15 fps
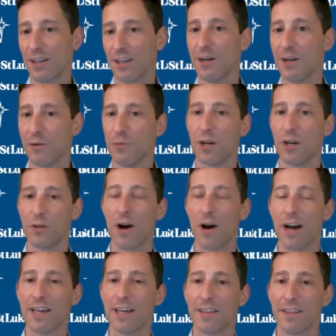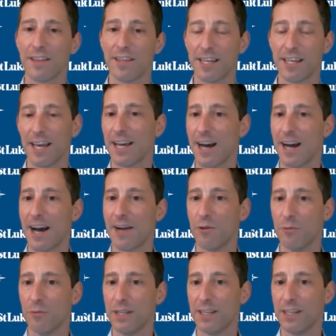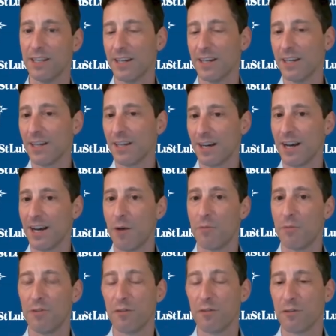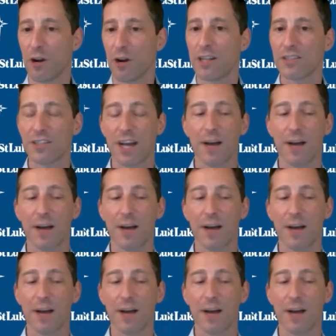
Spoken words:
what do I think AI will be helpful for us?